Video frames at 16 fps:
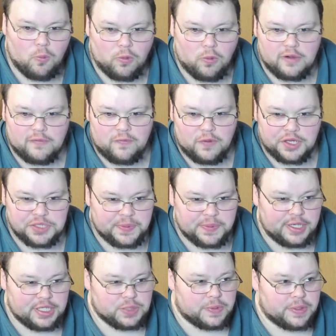wonderful
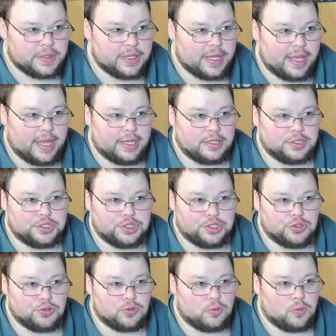experience with and
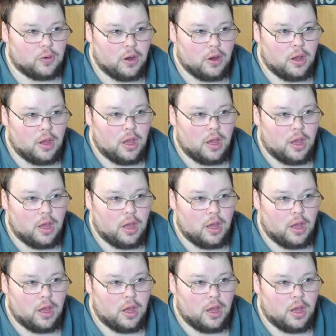you